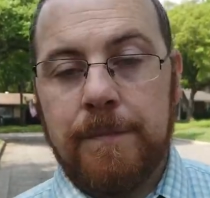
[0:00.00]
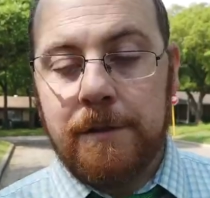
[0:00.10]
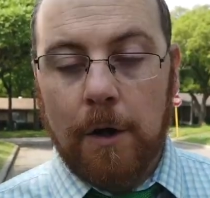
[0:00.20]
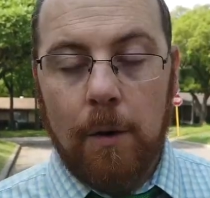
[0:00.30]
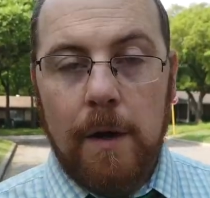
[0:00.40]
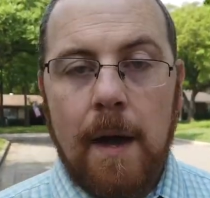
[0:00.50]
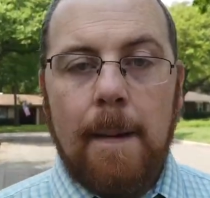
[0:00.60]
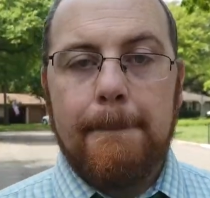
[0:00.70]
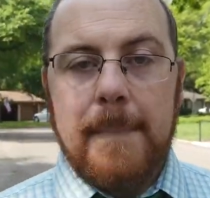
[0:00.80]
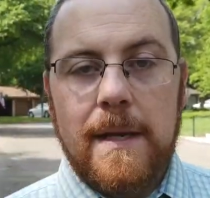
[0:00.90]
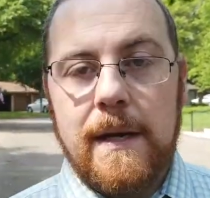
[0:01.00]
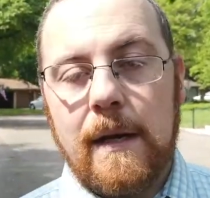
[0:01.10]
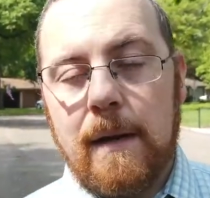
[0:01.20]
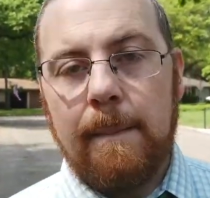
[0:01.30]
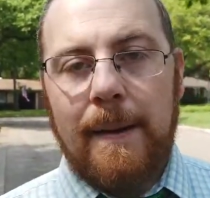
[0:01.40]
So,
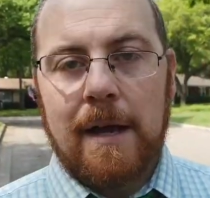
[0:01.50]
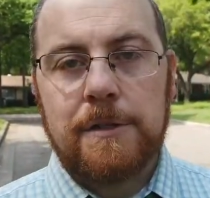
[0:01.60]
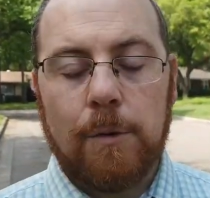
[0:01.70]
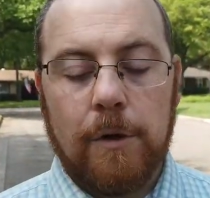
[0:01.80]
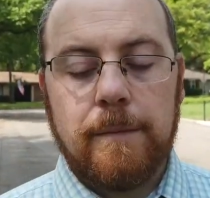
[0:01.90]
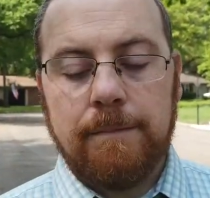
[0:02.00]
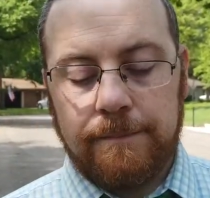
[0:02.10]
meeting password.